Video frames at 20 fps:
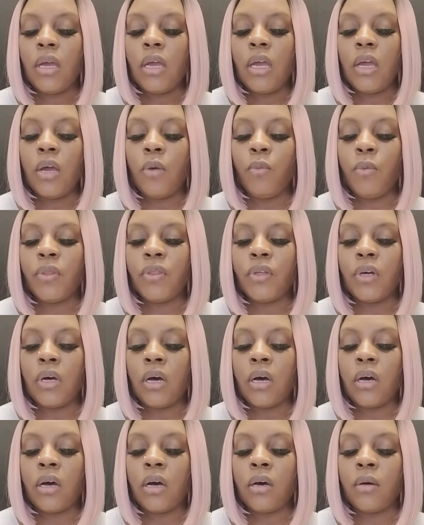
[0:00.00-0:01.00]
And with
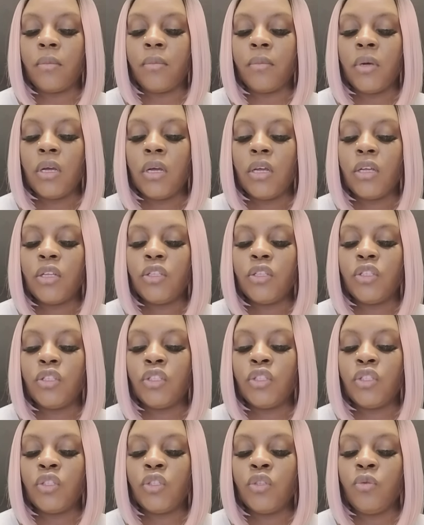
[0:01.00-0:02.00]
the
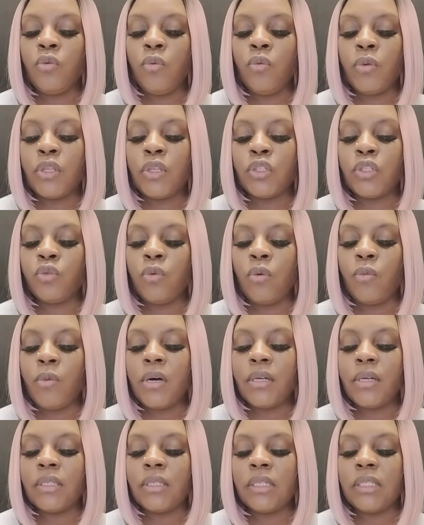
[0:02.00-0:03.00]
Two of
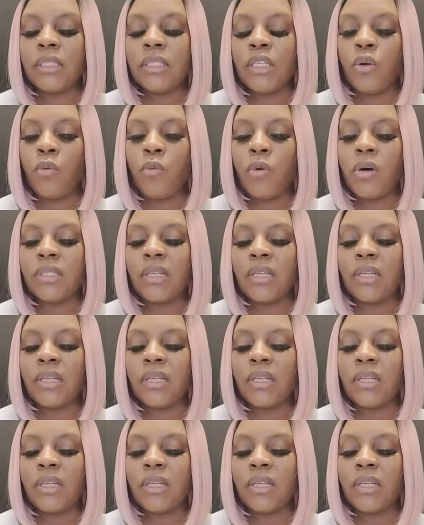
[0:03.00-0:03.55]
Wands and the Ten of Wands,